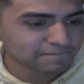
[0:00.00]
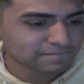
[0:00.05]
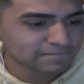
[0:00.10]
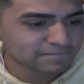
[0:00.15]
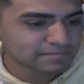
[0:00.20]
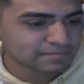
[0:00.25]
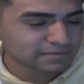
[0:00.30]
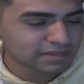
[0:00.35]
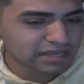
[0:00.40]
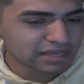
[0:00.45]

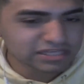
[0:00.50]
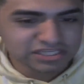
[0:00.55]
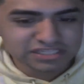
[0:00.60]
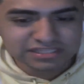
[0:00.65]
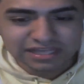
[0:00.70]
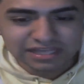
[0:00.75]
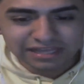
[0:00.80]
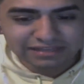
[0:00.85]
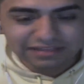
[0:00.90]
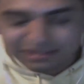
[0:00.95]
It's just
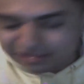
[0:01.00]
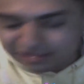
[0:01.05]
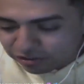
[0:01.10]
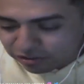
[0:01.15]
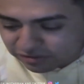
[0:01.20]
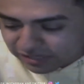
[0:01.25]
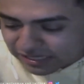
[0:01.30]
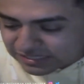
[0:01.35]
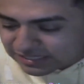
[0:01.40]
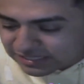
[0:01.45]
like little
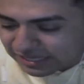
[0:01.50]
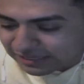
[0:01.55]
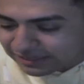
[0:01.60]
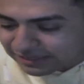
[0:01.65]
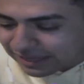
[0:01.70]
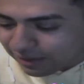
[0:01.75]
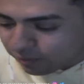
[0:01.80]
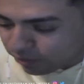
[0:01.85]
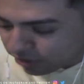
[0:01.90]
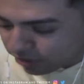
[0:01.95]
things like that
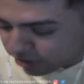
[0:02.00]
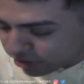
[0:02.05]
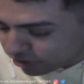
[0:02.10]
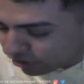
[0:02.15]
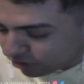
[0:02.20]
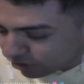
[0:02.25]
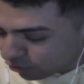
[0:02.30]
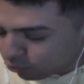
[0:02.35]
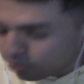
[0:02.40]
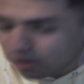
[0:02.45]
where
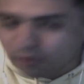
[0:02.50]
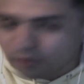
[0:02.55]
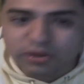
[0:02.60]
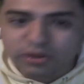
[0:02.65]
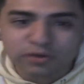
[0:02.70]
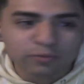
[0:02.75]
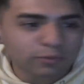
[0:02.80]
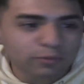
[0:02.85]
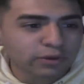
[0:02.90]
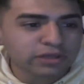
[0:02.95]

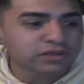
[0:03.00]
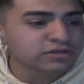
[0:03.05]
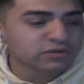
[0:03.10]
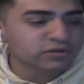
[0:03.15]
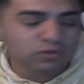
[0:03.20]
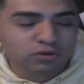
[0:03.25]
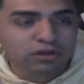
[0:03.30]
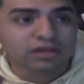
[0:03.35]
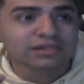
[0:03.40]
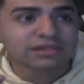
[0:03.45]
we
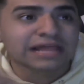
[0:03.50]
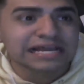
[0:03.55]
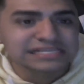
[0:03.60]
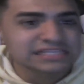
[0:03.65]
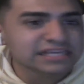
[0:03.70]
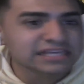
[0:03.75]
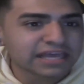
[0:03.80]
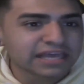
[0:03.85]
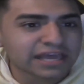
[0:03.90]
last Liga we